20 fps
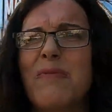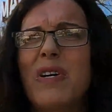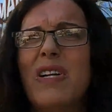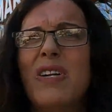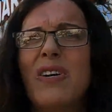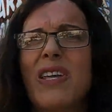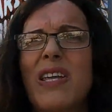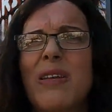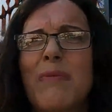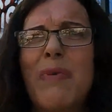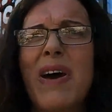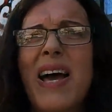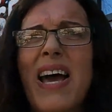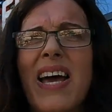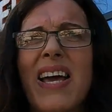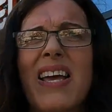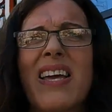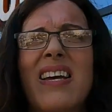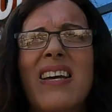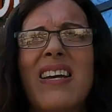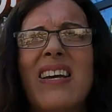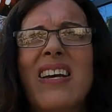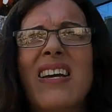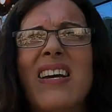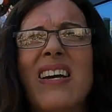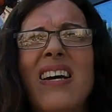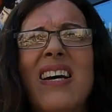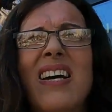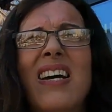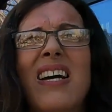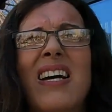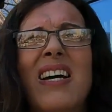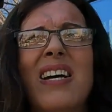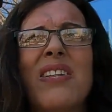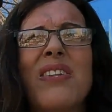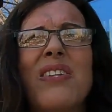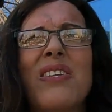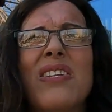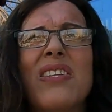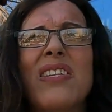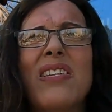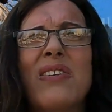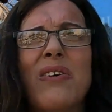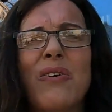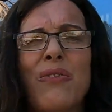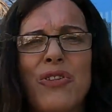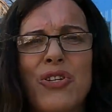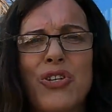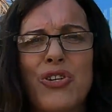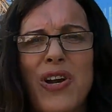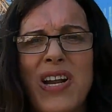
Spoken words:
But looking back, the